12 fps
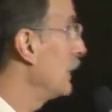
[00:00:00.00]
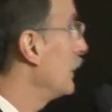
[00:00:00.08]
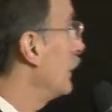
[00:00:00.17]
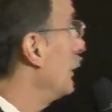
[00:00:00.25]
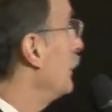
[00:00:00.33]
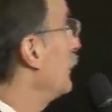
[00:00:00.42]

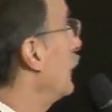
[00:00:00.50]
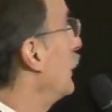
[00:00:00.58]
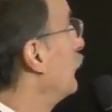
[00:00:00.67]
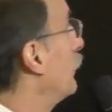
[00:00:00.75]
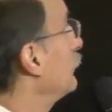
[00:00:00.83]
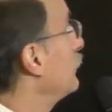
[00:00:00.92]
Uh, I
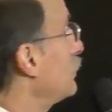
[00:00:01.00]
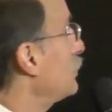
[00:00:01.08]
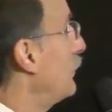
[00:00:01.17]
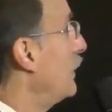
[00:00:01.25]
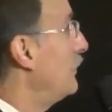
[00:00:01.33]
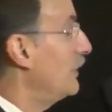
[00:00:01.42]
won't
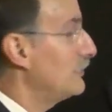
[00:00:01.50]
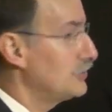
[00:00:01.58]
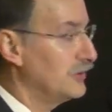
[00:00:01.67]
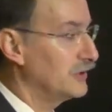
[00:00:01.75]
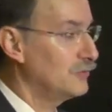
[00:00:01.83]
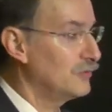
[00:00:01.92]
describe how the
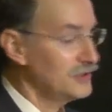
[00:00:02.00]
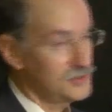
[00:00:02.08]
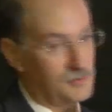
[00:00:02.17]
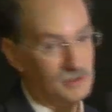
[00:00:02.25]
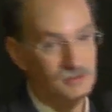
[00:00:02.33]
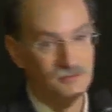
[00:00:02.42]
trick works,
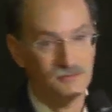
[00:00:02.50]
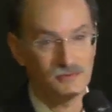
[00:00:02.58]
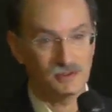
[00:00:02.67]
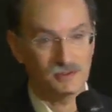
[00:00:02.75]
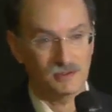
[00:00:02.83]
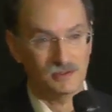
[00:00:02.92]
but
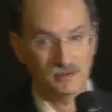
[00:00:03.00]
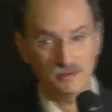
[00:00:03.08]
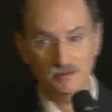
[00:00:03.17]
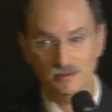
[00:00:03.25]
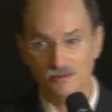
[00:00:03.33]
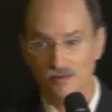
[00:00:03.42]
at
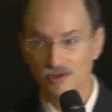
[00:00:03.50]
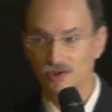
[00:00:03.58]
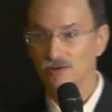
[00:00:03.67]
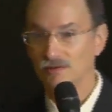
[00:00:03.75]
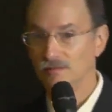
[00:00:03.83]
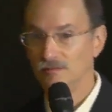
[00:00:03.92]
the uh,
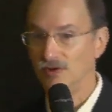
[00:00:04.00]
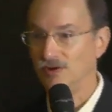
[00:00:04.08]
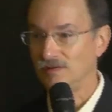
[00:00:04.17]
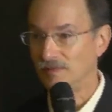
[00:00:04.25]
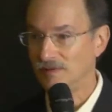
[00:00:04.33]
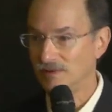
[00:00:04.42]
question
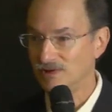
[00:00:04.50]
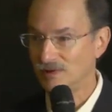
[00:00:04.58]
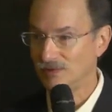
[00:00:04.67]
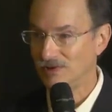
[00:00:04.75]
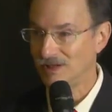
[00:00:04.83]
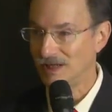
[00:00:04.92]
period, maybe
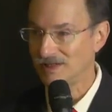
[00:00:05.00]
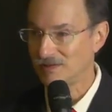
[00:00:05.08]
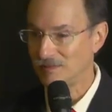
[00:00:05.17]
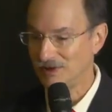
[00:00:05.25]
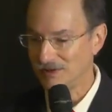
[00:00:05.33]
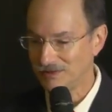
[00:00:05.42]
someone can
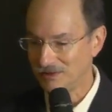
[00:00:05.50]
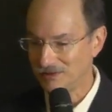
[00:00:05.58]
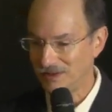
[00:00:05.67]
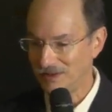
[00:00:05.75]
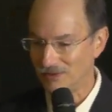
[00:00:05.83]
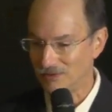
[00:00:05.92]
ask me, I'll tell
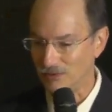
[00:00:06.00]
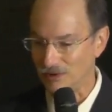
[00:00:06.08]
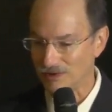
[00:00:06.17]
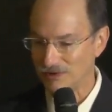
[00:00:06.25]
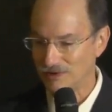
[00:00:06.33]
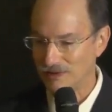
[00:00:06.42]
you how it
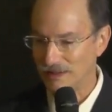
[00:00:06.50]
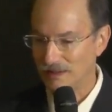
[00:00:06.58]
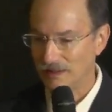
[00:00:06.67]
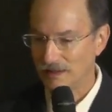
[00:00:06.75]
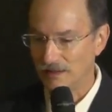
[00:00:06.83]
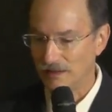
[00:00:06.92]
works.
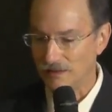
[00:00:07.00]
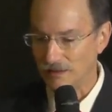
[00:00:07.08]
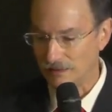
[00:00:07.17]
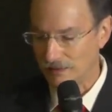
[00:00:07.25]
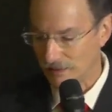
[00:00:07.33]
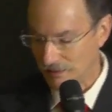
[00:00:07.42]

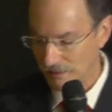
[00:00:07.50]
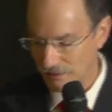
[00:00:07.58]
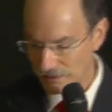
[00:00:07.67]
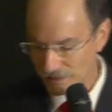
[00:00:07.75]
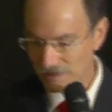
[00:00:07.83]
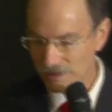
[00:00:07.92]
Uh,
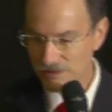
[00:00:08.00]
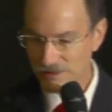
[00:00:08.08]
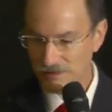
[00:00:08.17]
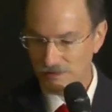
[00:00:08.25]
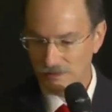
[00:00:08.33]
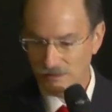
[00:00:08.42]
this
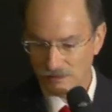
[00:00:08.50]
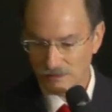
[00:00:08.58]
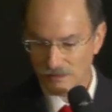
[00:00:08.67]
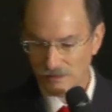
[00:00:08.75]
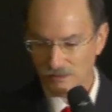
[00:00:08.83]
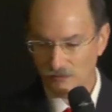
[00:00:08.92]
is
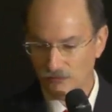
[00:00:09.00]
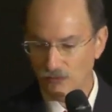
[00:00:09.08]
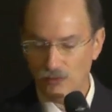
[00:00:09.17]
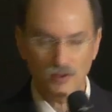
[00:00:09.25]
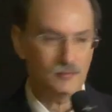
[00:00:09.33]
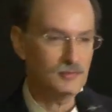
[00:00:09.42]
a, a,
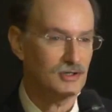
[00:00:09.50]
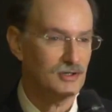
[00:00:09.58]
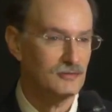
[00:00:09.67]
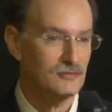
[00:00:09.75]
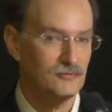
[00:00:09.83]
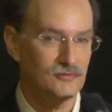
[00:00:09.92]
form
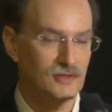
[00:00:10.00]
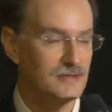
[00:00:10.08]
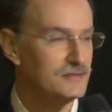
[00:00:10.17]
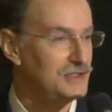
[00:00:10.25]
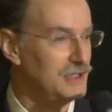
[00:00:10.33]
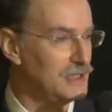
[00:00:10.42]
of
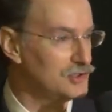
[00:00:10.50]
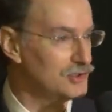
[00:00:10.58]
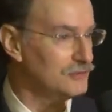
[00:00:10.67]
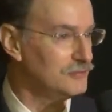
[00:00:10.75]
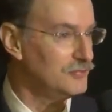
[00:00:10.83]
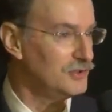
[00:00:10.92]

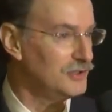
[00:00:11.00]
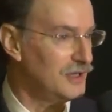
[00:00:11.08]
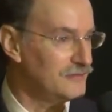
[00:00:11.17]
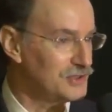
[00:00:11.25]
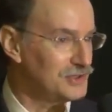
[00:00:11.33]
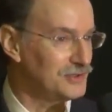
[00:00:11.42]
levitation, but
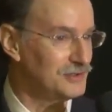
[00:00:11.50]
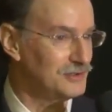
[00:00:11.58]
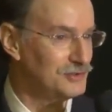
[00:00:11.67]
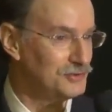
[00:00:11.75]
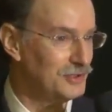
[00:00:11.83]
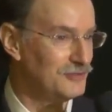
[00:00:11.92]
obviously
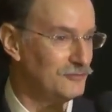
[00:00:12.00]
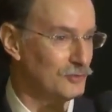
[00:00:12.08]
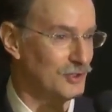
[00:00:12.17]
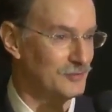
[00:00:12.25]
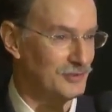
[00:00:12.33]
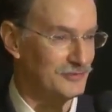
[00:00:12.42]
a trick form